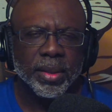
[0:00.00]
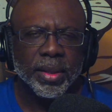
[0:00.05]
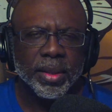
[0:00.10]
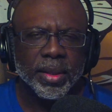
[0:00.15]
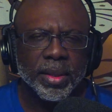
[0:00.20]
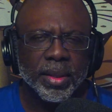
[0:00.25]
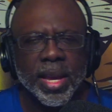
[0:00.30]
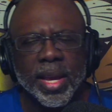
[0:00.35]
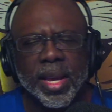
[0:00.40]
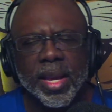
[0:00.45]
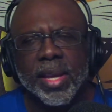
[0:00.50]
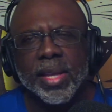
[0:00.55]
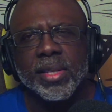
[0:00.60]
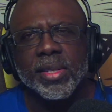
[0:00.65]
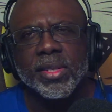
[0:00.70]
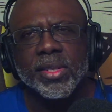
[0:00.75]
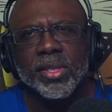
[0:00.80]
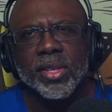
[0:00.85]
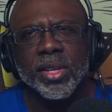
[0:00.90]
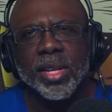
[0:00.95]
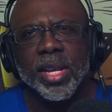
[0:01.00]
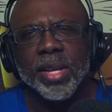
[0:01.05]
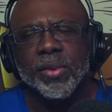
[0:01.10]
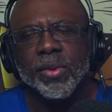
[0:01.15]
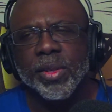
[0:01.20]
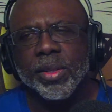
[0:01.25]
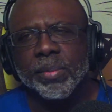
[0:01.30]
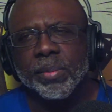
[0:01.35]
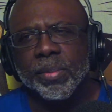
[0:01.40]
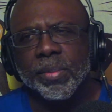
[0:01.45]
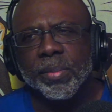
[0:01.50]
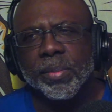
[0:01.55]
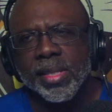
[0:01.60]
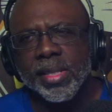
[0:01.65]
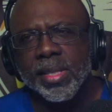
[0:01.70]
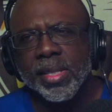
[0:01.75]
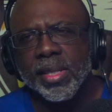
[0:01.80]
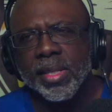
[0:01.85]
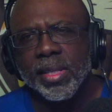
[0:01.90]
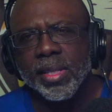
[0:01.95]
And so they went and placed it
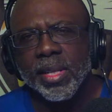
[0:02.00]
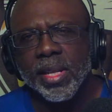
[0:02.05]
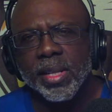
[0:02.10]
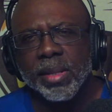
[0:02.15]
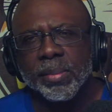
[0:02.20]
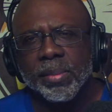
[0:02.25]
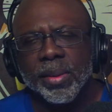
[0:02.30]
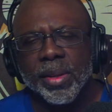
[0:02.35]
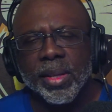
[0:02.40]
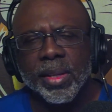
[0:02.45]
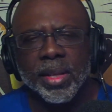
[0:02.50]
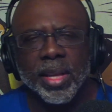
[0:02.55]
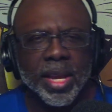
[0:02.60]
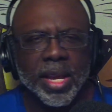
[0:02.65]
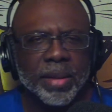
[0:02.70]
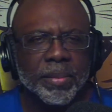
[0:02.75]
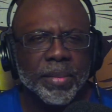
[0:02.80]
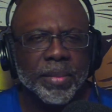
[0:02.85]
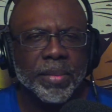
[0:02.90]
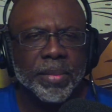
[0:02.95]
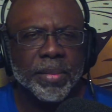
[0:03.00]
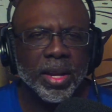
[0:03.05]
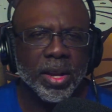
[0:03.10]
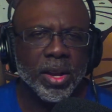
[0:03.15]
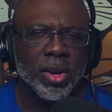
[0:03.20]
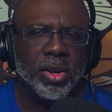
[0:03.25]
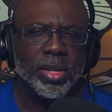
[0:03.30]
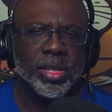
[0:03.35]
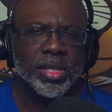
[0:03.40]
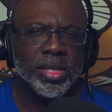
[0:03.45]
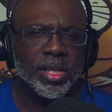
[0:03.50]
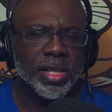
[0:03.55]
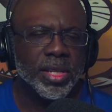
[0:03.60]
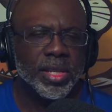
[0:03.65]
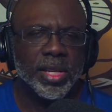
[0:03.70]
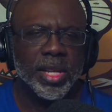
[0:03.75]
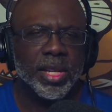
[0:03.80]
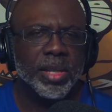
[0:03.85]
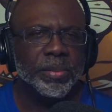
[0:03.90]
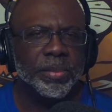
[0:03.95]
in the dud pit, came back. All right, it's in the
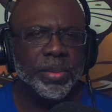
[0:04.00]
dud pit.